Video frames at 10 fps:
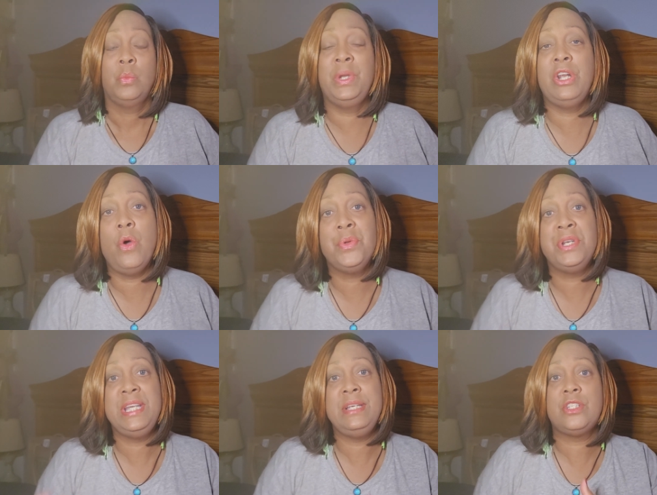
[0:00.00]
We don't
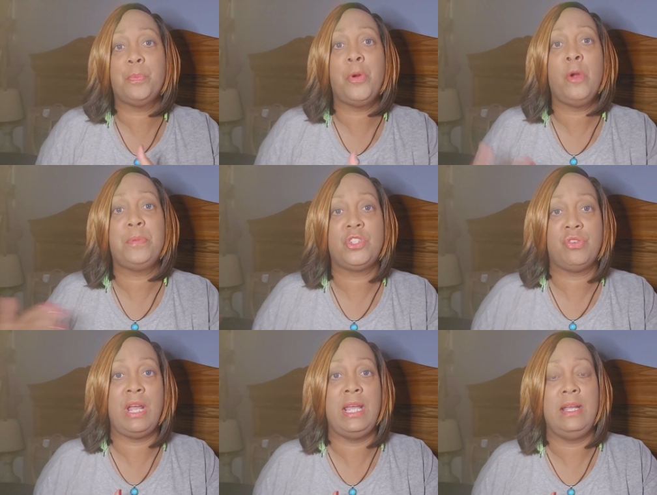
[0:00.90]
need to
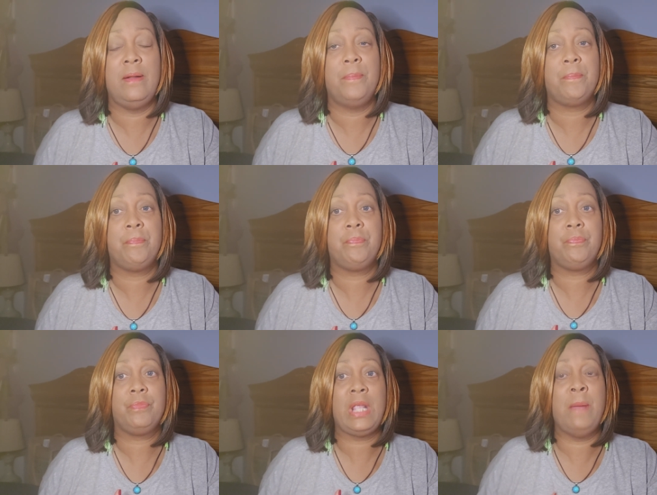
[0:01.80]
perpetrate
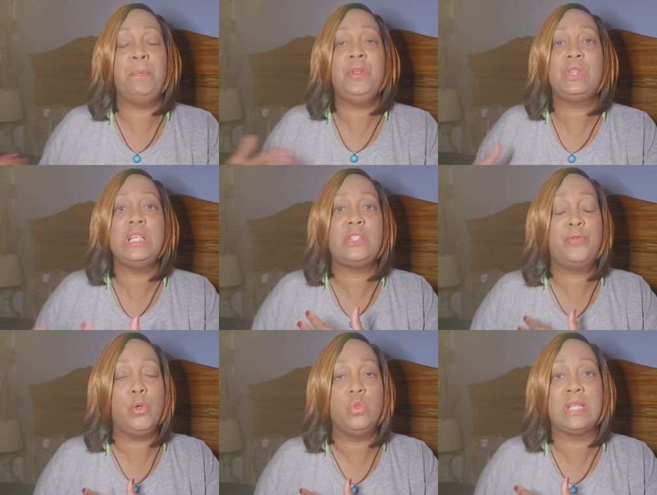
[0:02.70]
and put these
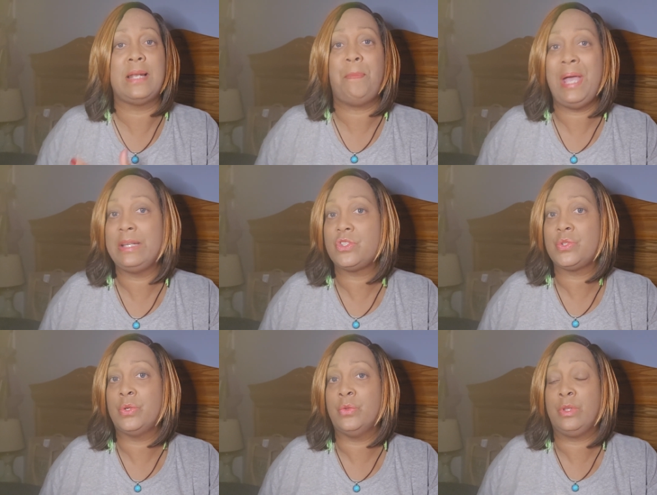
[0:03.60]
fools on a
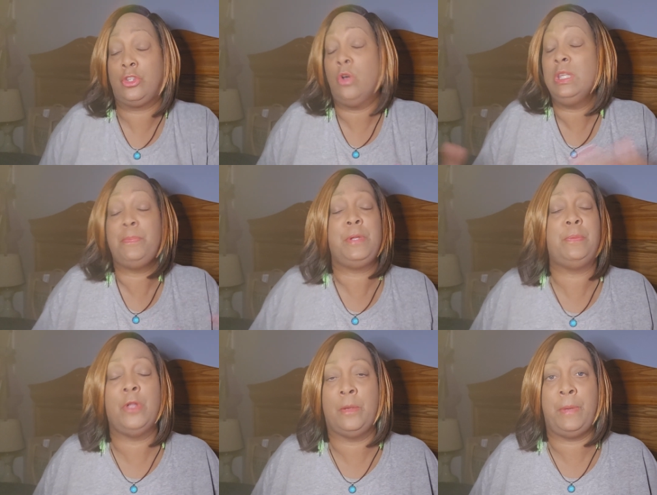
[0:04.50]
pedestal. The only
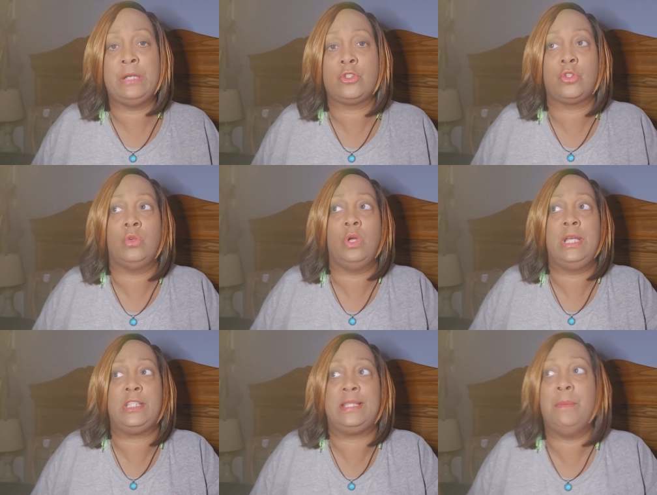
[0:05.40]
people on a pedestal
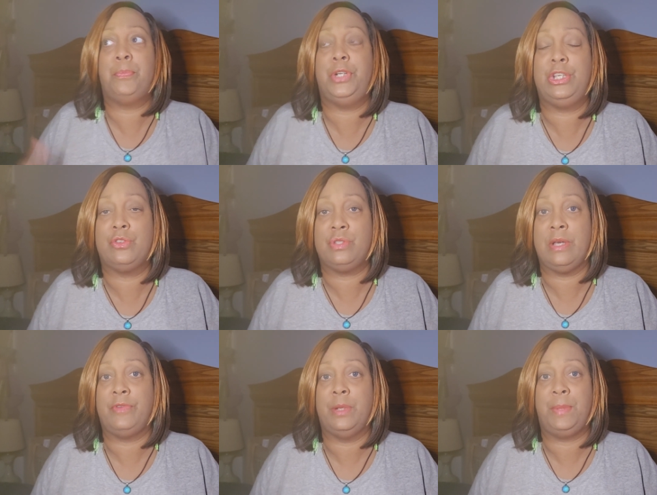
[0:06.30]
is them putting
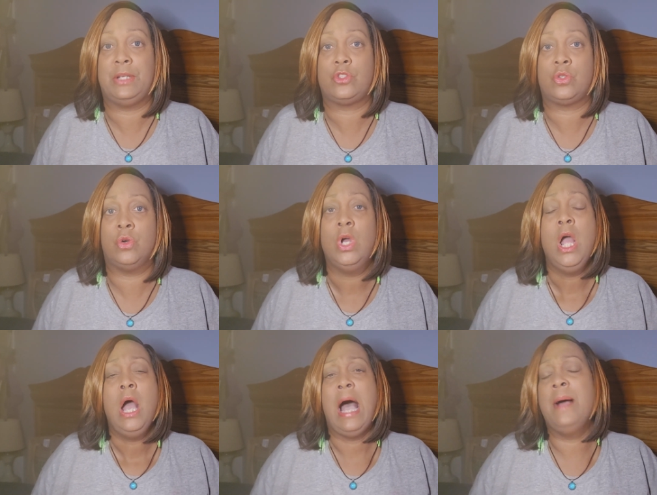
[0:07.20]
themselves on a pedestal.
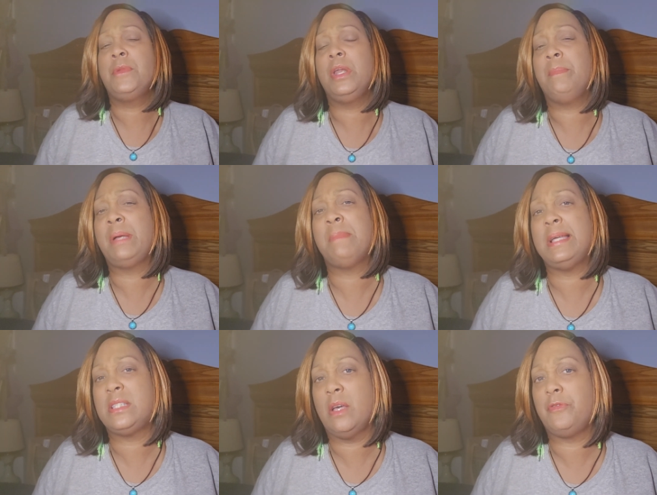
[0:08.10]
I'm going to make
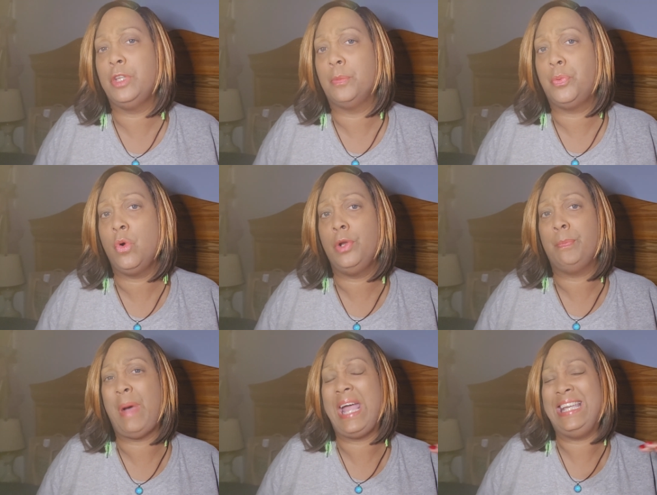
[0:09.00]
myself feel
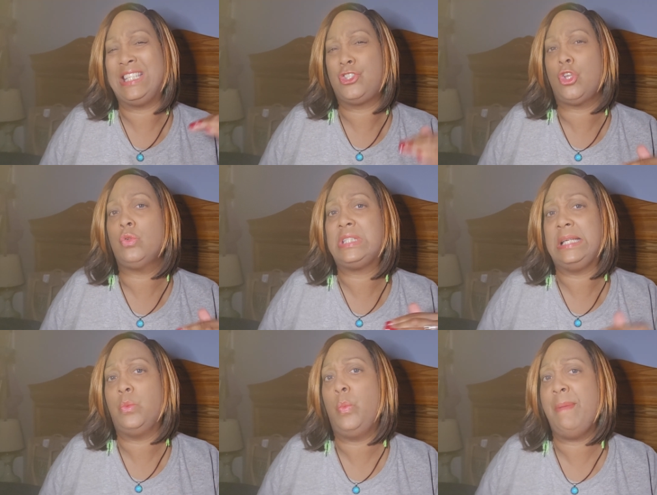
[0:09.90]
important by
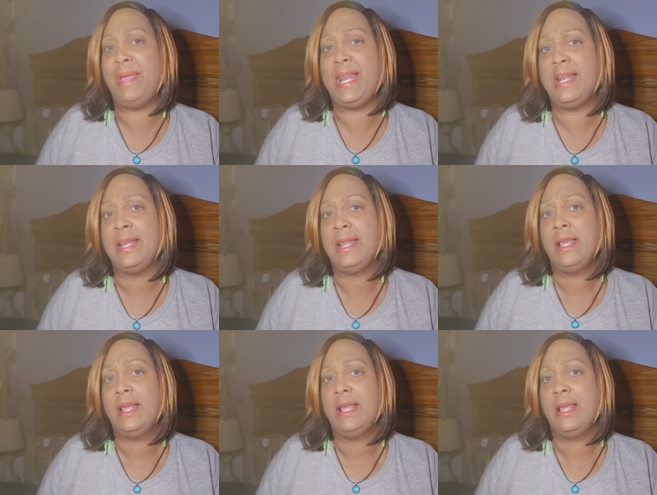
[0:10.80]
insulting women